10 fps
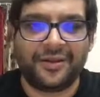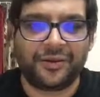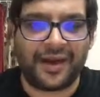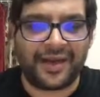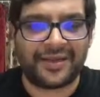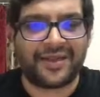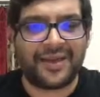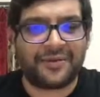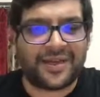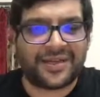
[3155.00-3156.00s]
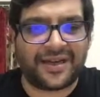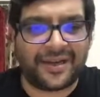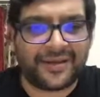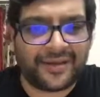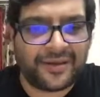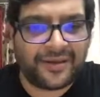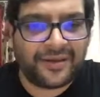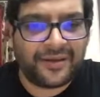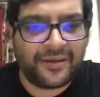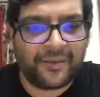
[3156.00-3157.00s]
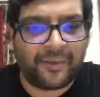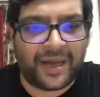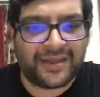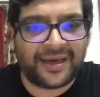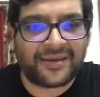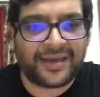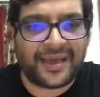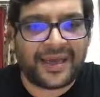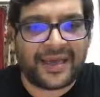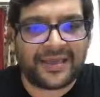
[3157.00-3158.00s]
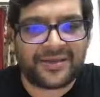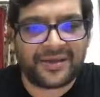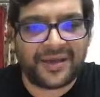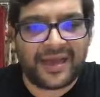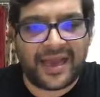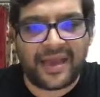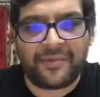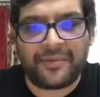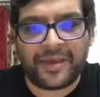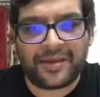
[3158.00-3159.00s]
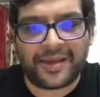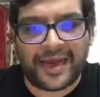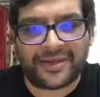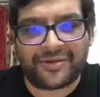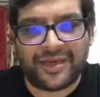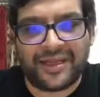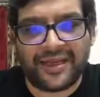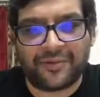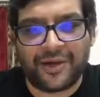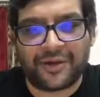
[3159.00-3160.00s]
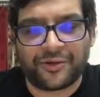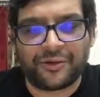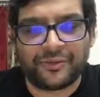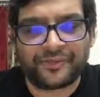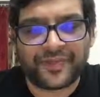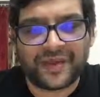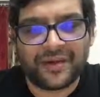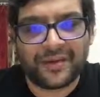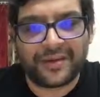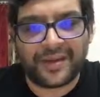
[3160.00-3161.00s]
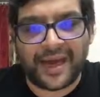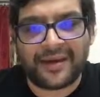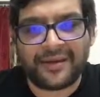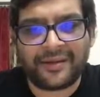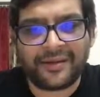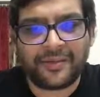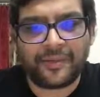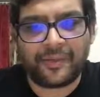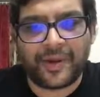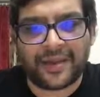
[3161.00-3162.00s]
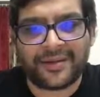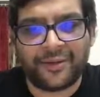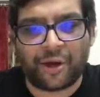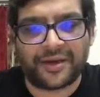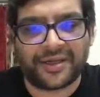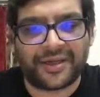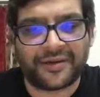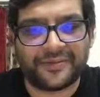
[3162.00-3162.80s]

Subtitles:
So another equation is mother's age M is actually equal to son plus daughter.